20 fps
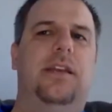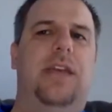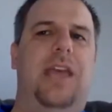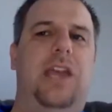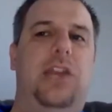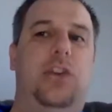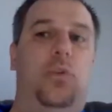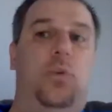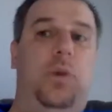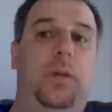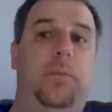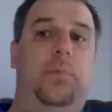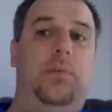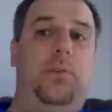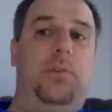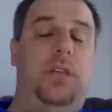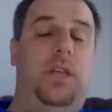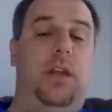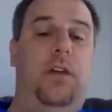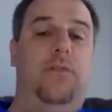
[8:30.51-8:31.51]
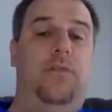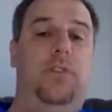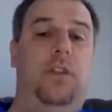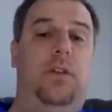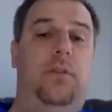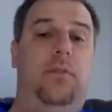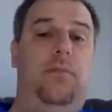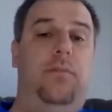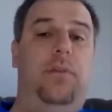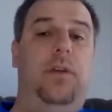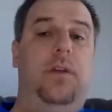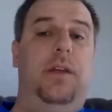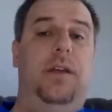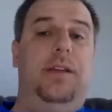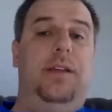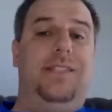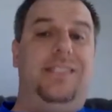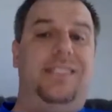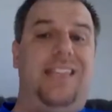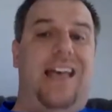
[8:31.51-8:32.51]
and 20% of them
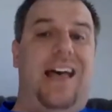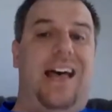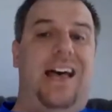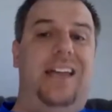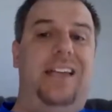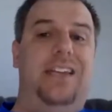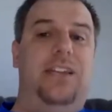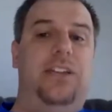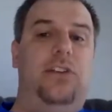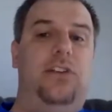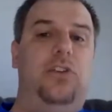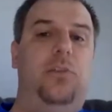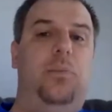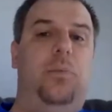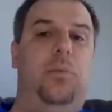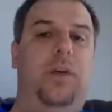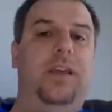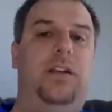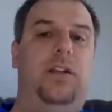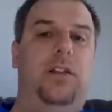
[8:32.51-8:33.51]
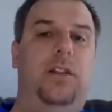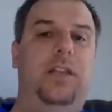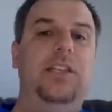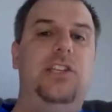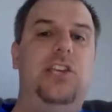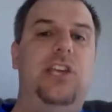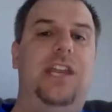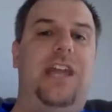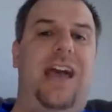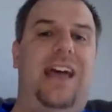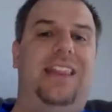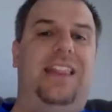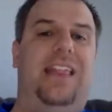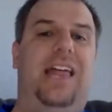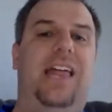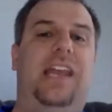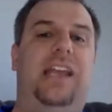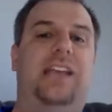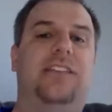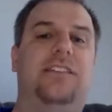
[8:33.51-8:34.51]
signed to play collegiate
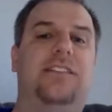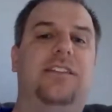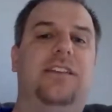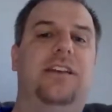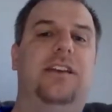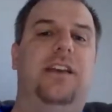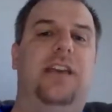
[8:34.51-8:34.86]
athletics.